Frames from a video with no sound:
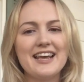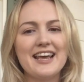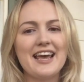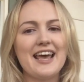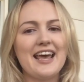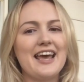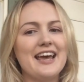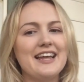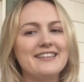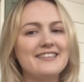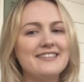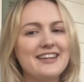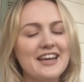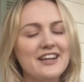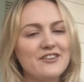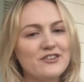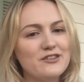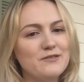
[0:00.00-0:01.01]
and
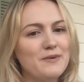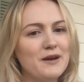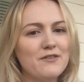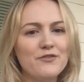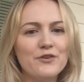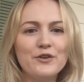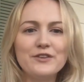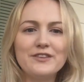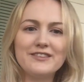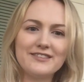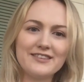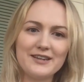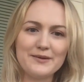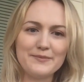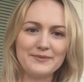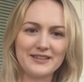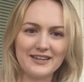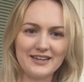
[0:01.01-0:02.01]
standards by Volt,
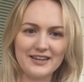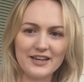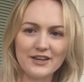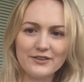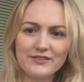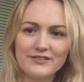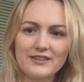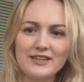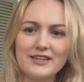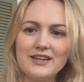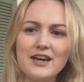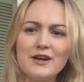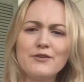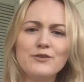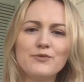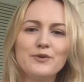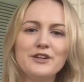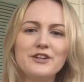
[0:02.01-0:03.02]
Sims, and Nelson, I
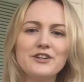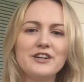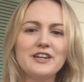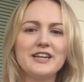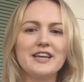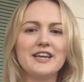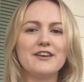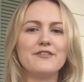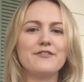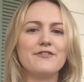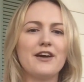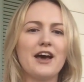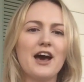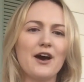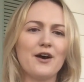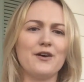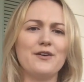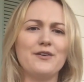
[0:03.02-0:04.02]
was wondering if how